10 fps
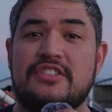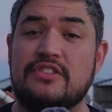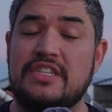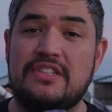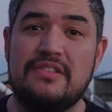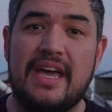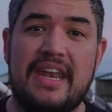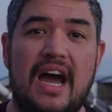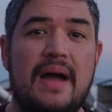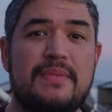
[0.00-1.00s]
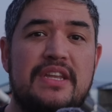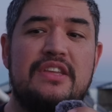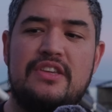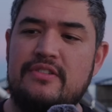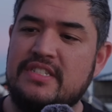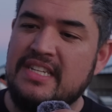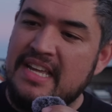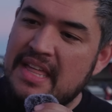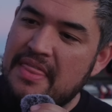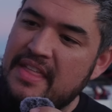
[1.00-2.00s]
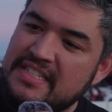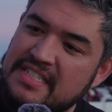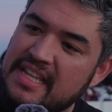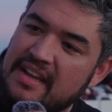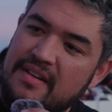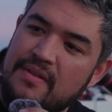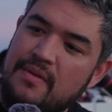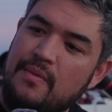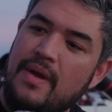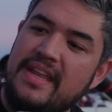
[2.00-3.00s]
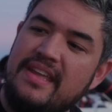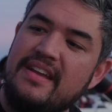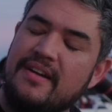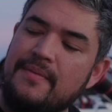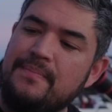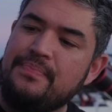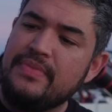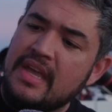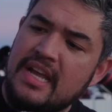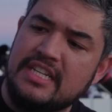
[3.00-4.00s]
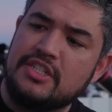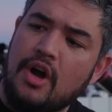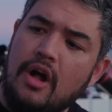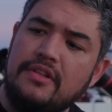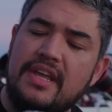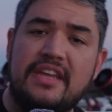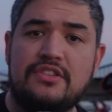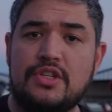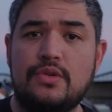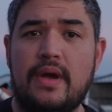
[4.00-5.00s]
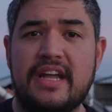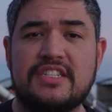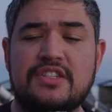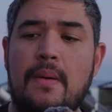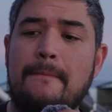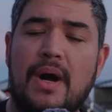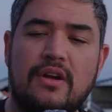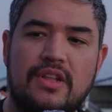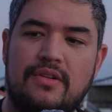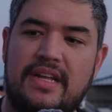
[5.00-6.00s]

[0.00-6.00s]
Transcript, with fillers: So to do that, I'm going to use this thing right here. It's called a 2x Barlow